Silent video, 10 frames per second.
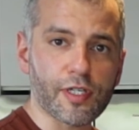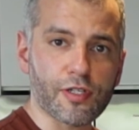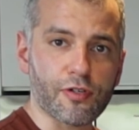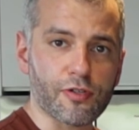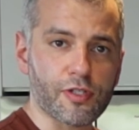
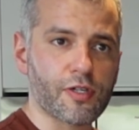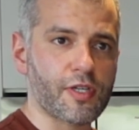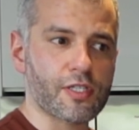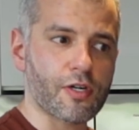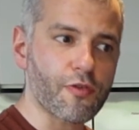restaurants,
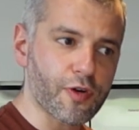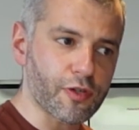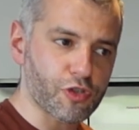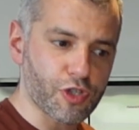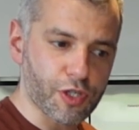things that are a
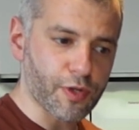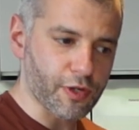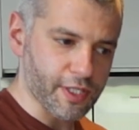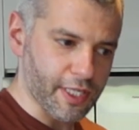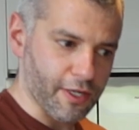real treat when
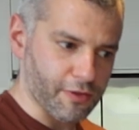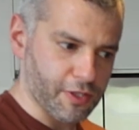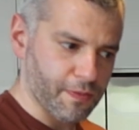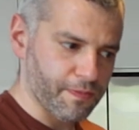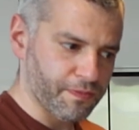you eat
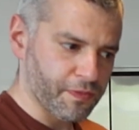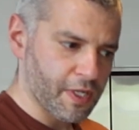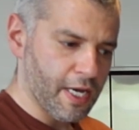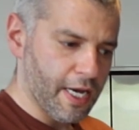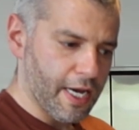out.
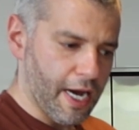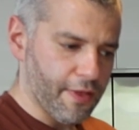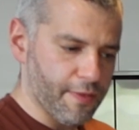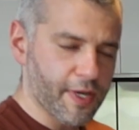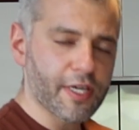
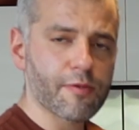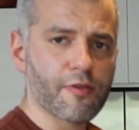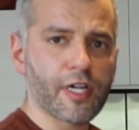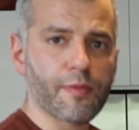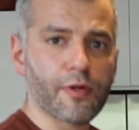And they're making them
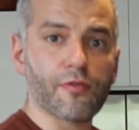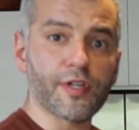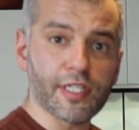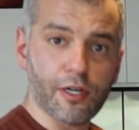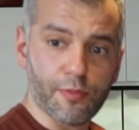available at
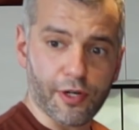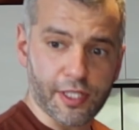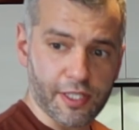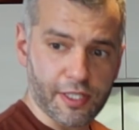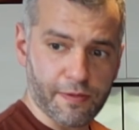retail
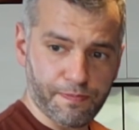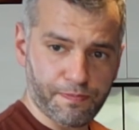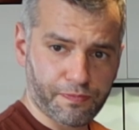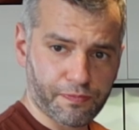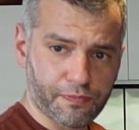prices.
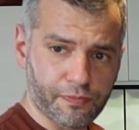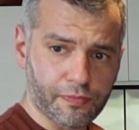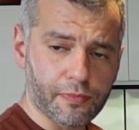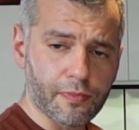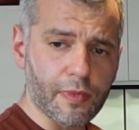
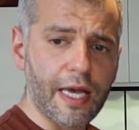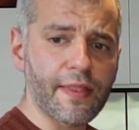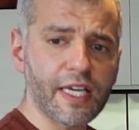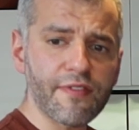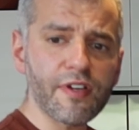And
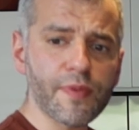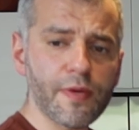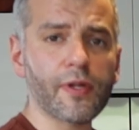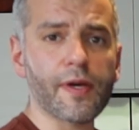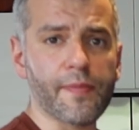they're giving
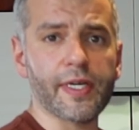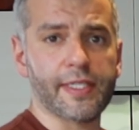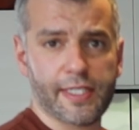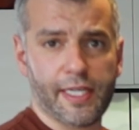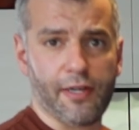people like me a
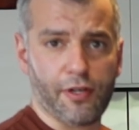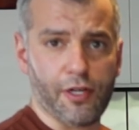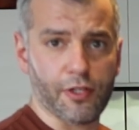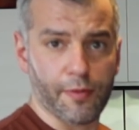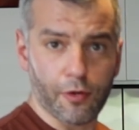discount
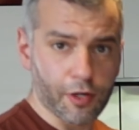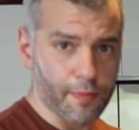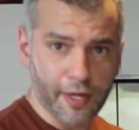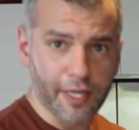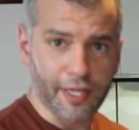code, and I'm not going to
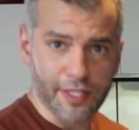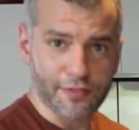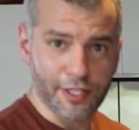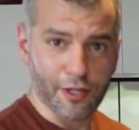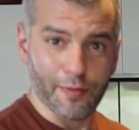plug it in this
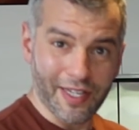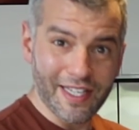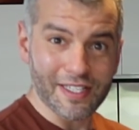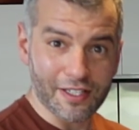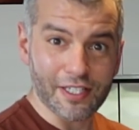video, but it
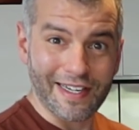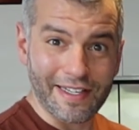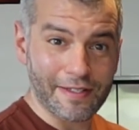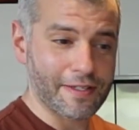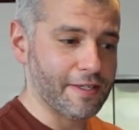is
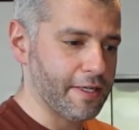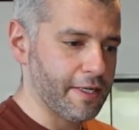underneath.